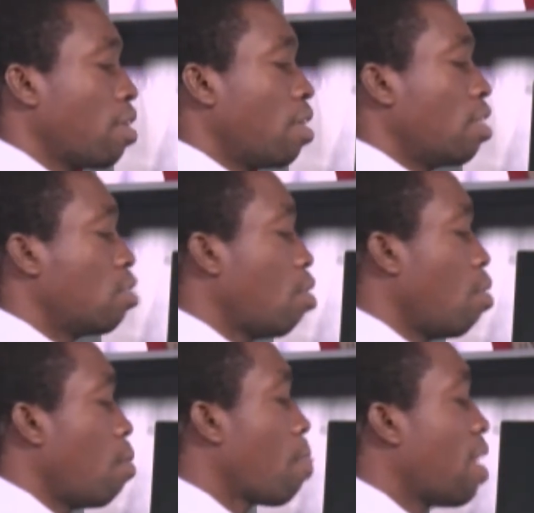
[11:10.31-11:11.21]

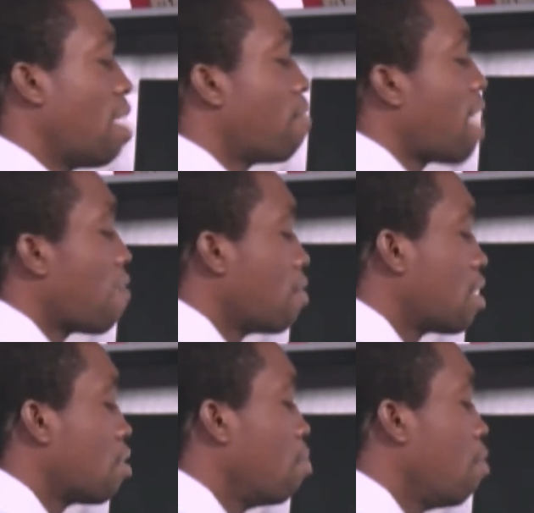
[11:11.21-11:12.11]
So the 5 will
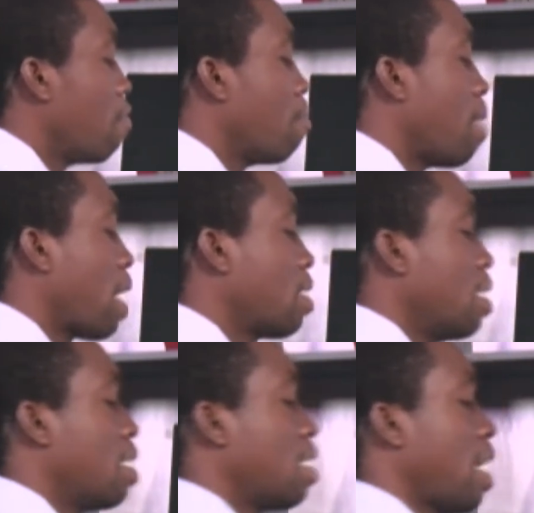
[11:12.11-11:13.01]
still move back to the
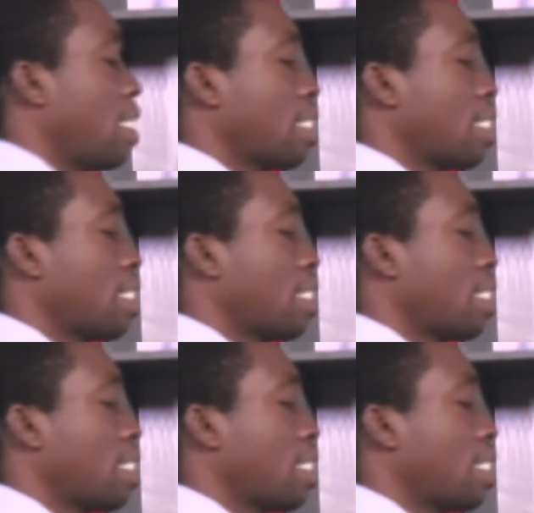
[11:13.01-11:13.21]
side.